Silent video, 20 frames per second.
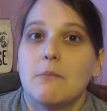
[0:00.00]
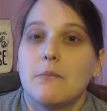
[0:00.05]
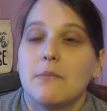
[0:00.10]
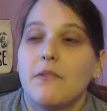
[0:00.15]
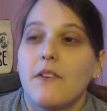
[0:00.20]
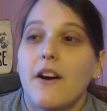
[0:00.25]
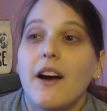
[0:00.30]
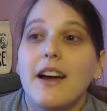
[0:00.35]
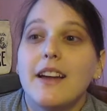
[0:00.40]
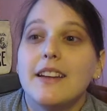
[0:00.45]

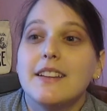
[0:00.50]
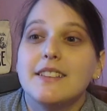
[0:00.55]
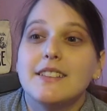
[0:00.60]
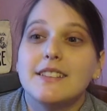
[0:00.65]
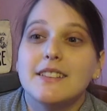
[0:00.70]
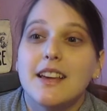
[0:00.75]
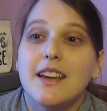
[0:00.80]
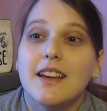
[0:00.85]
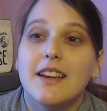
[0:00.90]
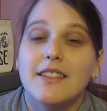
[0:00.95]

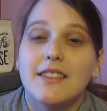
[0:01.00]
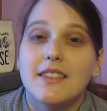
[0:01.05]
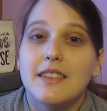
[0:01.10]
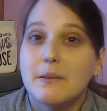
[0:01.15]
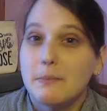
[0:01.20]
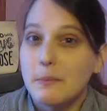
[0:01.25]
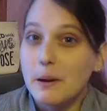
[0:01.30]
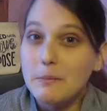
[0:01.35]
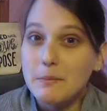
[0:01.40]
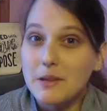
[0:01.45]
finds
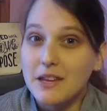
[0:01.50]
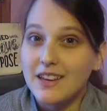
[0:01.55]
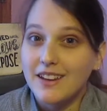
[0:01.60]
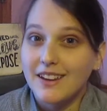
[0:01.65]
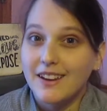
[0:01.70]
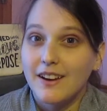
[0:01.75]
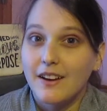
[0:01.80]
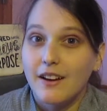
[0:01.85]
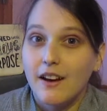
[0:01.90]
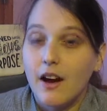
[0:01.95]
the
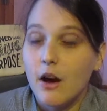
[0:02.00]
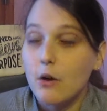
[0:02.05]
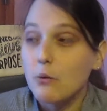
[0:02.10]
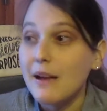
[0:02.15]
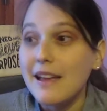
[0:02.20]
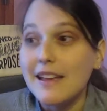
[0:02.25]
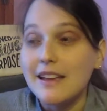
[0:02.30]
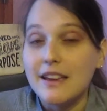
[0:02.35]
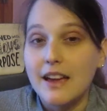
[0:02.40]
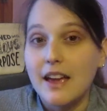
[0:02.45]
mummy
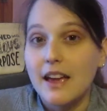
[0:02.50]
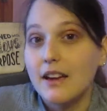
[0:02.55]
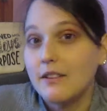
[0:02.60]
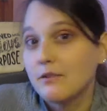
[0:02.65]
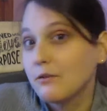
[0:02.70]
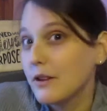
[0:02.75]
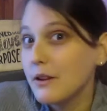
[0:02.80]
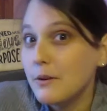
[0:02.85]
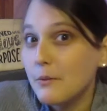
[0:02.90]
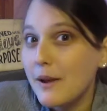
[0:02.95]
awake
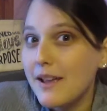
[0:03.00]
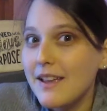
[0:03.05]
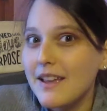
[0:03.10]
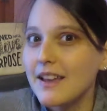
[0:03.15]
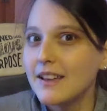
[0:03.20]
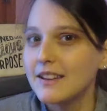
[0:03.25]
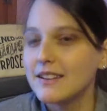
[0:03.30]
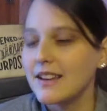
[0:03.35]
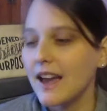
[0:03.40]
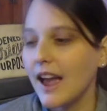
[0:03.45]

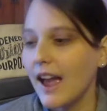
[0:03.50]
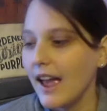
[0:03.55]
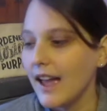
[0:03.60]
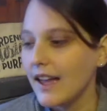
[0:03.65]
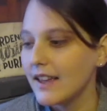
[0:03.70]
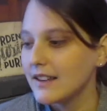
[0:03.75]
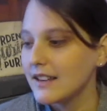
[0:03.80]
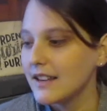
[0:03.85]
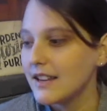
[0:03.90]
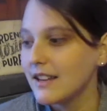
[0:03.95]
reawakened
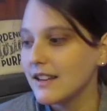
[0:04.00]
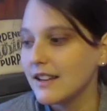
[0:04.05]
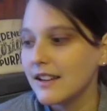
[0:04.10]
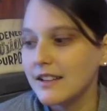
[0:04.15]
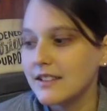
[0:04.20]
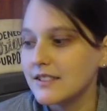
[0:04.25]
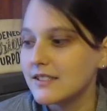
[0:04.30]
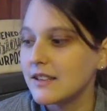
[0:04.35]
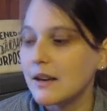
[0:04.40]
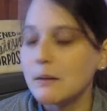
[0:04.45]
and he
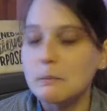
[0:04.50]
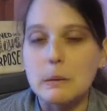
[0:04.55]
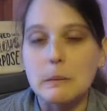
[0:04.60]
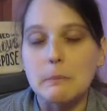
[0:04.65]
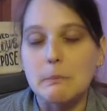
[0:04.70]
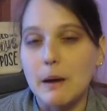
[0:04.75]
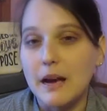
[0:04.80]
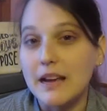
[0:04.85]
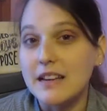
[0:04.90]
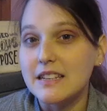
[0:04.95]
ends
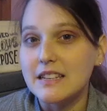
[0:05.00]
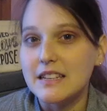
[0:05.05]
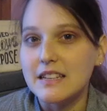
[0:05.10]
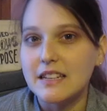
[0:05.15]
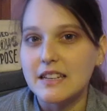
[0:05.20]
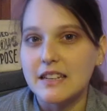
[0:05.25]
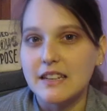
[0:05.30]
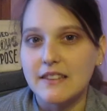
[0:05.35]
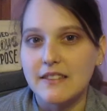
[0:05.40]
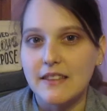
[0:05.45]
up
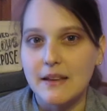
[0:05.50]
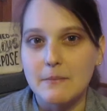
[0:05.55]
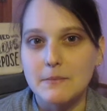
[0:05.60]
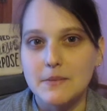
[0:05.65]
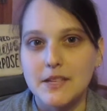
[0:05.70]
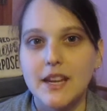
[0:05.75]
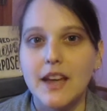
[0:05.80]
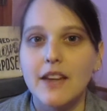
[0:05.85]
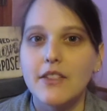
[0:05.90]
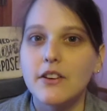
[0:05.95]
binding them
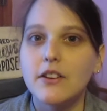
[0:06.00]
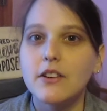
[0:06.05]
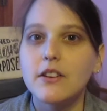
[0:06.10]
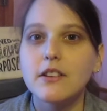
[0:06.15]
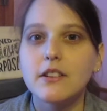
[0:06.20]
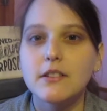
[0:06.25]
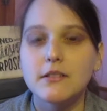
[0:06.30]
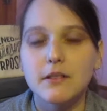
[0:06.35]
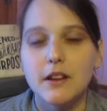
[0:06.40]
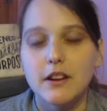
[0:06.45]
together,
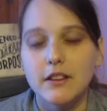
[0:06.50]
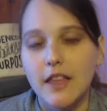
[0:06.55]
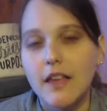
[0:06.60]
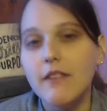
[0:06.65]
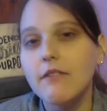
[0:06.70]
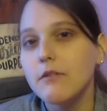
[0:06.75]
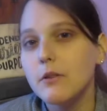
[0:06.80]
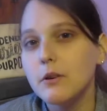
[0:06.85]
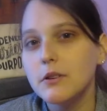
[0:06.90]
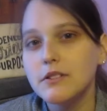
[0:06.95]
their
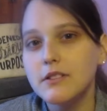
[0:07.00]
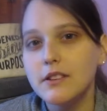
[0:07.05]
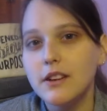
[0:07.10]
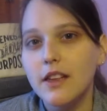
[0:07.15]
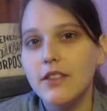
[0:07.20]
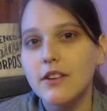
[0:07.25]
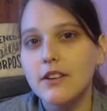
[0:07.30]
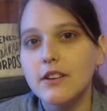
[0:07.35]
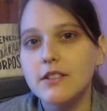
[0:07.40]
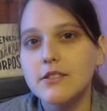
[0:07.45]
life force
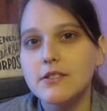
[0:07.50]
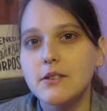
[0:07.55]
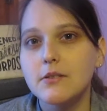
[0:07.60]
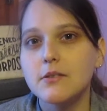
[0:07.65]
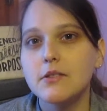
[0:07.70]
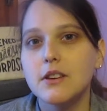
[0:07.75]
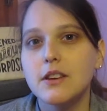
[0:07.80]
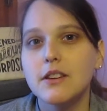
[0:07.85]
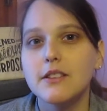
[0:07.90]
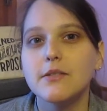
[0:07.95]
together, so
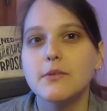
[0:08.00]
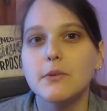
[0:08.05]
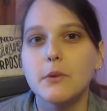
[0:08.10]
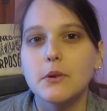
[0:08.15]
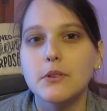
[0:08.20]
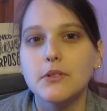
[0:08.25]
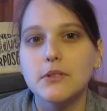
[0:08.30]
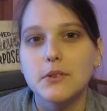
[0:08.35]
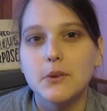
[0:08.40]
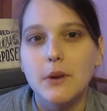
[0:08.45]
she is
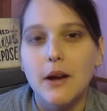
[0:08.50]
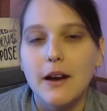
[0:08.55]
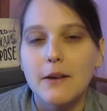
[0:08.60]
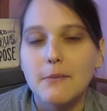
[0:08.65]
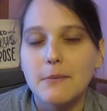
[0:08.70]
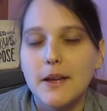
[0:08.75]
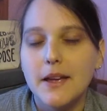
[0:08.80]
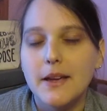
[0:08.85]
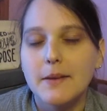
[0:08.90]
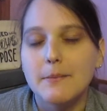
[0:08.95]
forced to
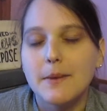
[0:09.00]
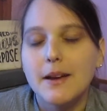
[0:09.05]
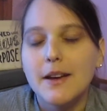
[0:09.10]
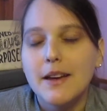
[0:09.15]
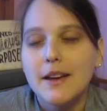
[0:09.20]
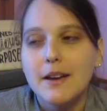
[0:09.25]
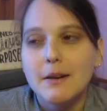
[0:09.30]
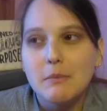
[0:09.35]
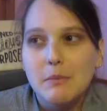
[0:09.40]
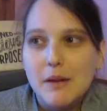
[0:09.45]
help him
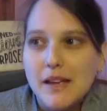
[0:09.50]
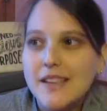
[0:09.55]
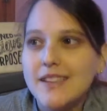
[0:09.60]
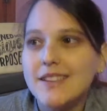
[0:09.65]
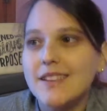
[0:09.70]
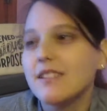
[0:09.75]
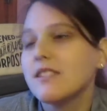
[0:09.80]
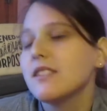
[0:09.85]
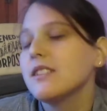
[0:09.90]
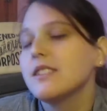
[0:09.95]

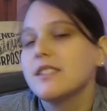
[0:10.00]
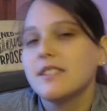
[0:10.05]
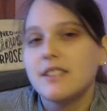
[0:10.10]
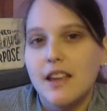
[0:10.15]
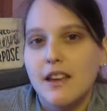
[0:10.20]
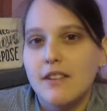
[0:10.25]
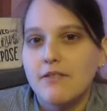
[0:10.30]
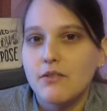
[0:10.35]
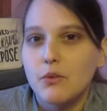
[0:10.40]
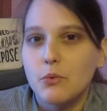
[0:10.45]
basically
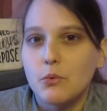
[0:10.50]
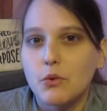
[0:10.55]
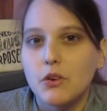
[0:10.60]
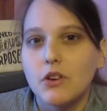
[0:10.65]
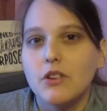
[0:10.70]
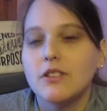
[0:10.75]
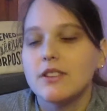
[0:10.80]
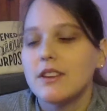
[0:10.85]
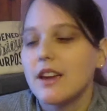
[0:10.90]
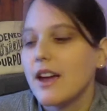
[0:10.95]
save the
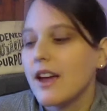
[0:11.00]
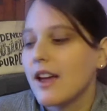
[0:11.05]
world.